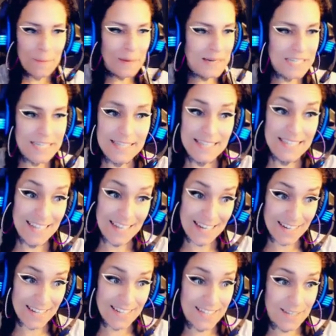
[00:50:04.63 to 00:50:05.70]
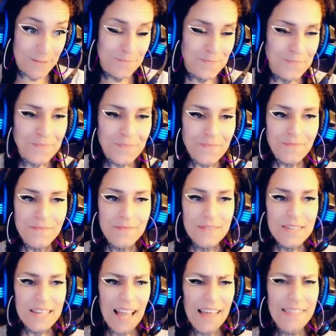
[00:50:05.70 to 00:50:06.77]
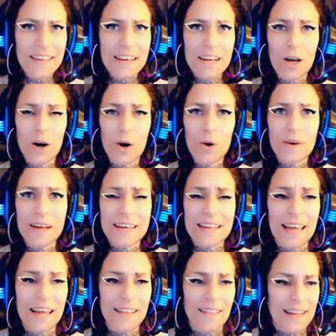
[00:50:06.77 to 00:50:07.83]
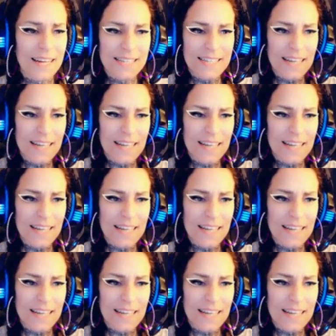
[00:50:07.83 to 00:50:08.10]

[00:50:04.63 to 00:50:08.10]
a bunch of sticks and then go and get like